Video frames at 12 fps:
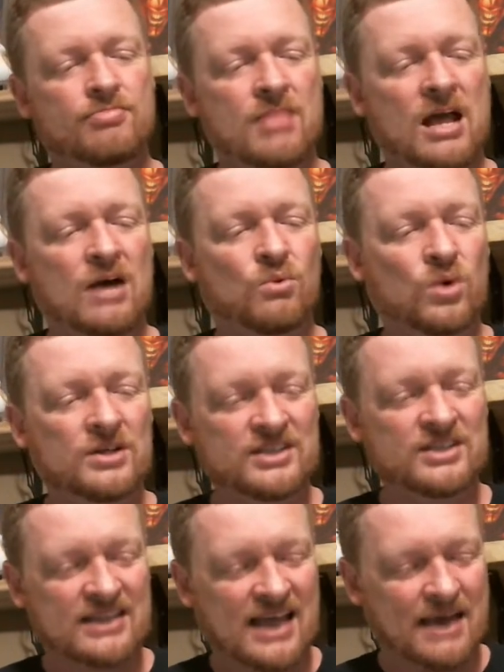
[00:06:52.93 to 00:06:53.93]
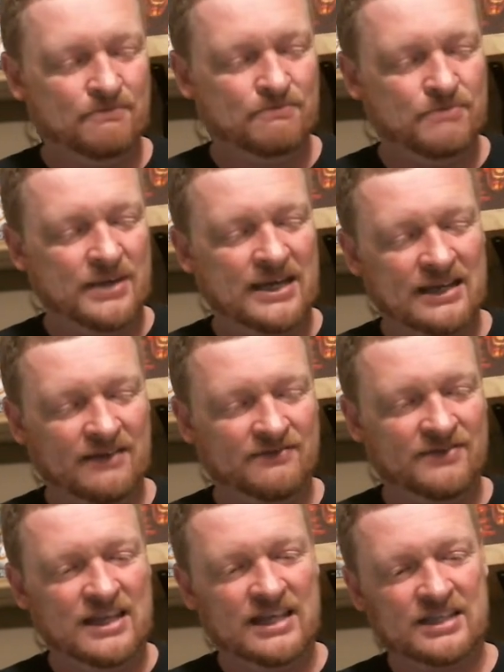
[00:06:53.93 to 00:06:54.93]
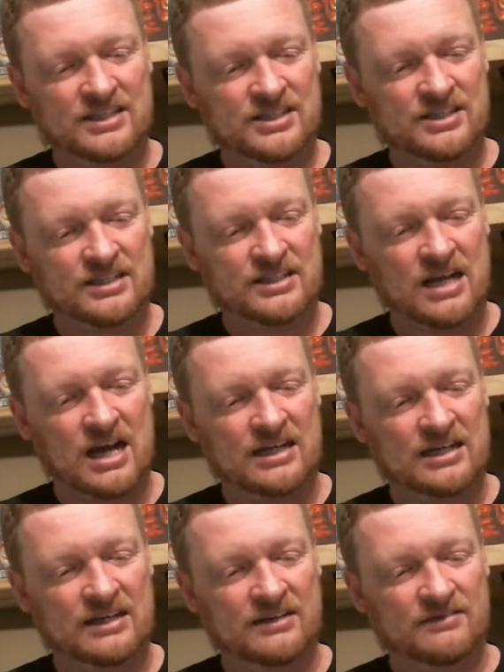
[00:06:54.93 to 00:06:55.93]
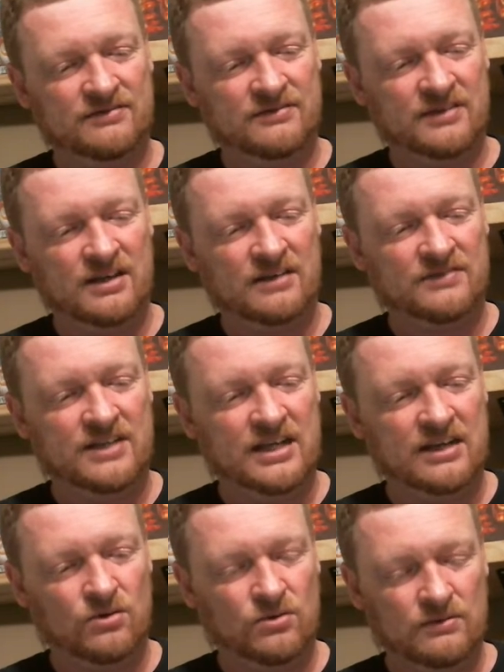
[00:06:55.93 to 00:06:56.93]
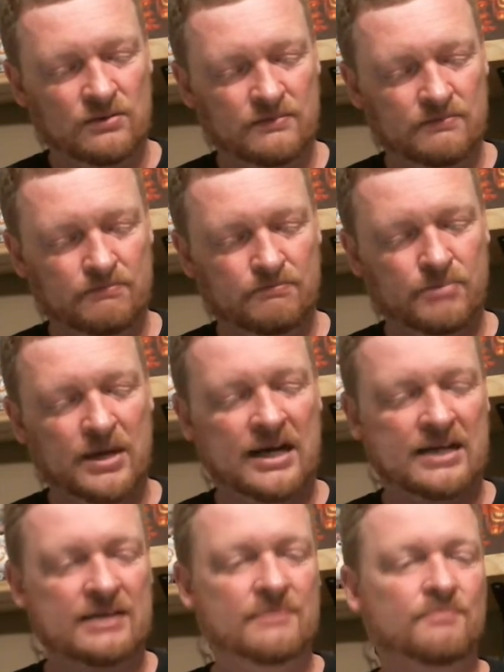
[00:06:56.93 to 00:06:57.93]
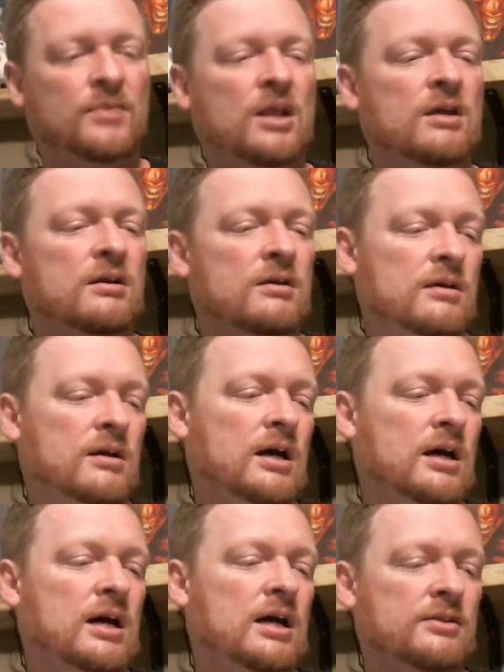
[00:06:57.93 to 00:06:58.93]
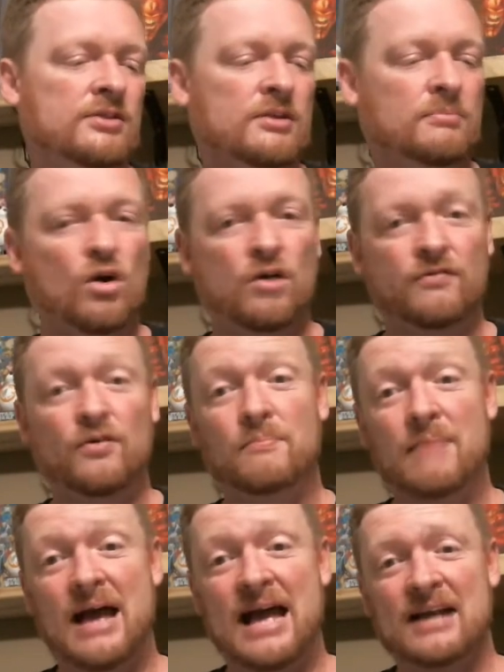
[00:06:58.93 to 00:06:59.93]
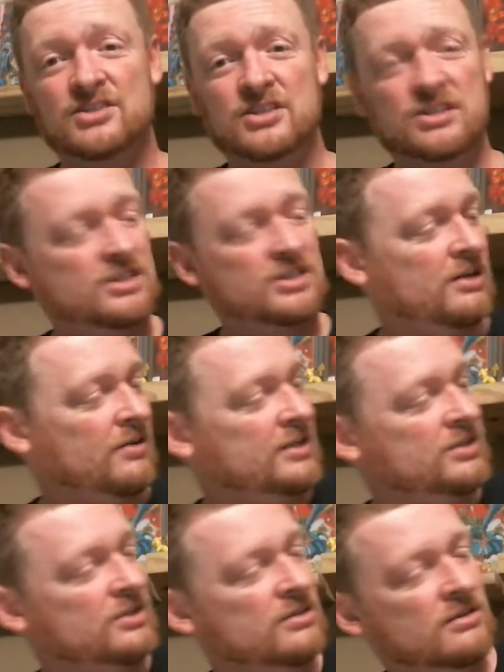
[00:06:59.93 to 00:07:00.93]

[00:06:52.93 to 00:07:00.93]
wasn't that big of this kind of deal, but the Marvel Max series,